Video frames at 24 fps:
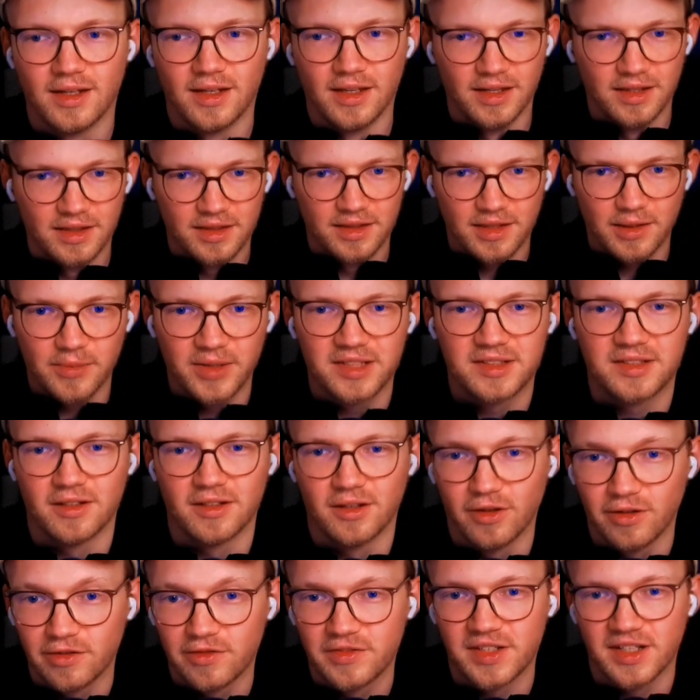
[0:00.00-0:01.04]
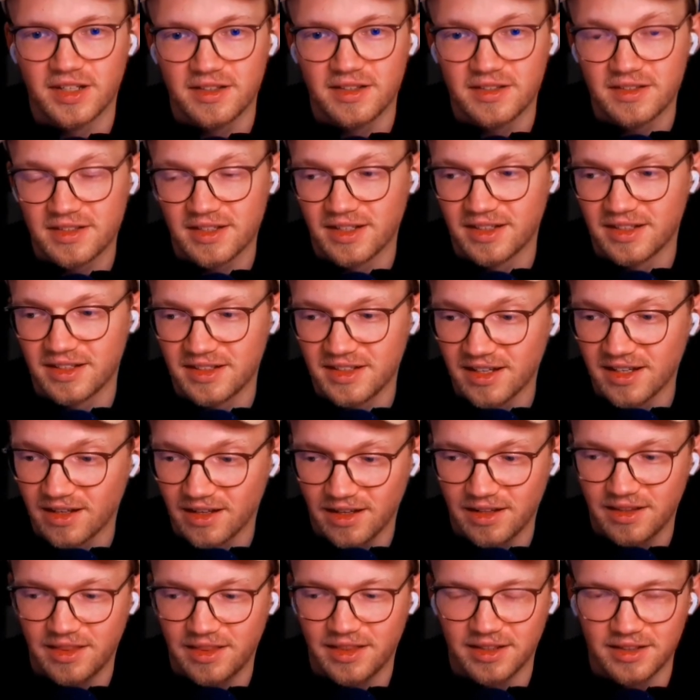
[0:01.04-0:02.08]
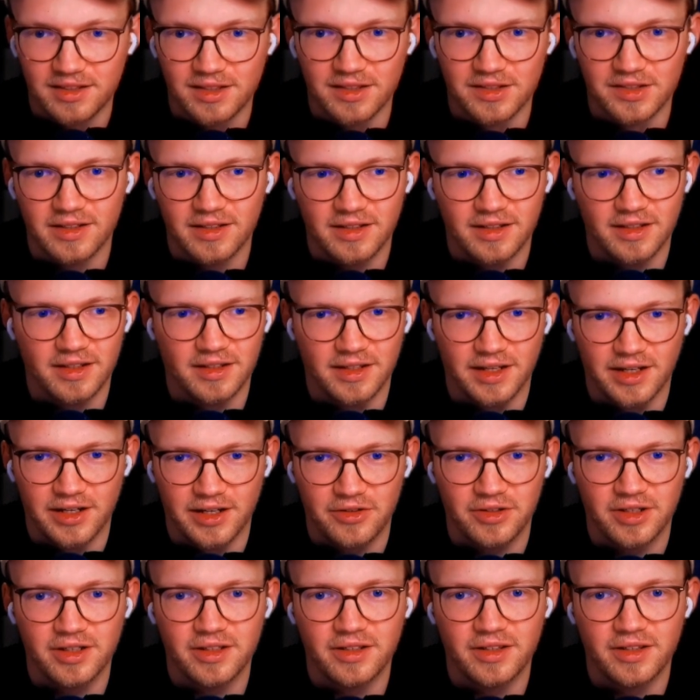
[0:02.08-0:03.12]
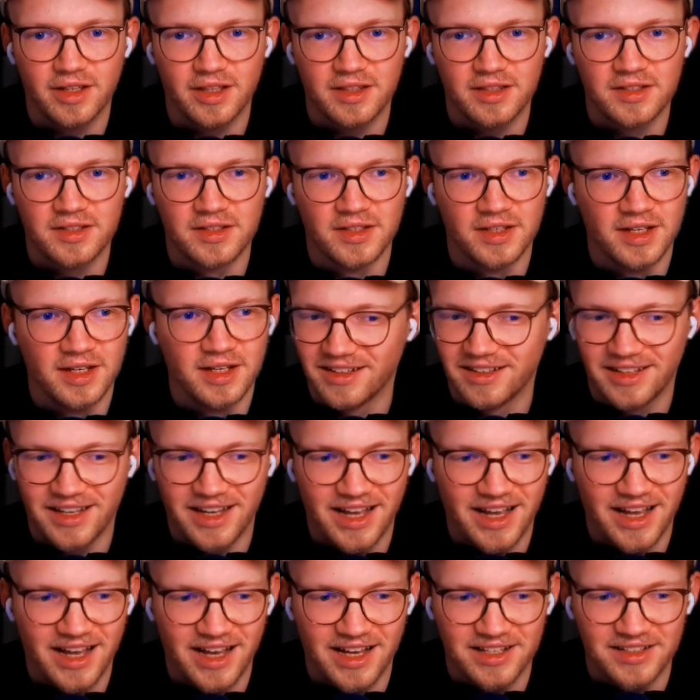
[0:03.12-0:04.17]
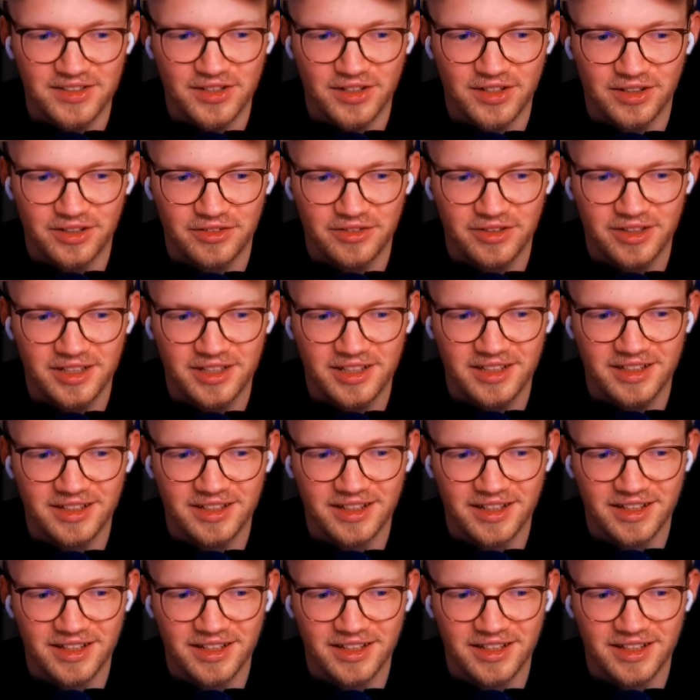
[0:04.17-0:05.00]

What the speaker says: That makes a lot of sense. And yeah, I think this is an area that has already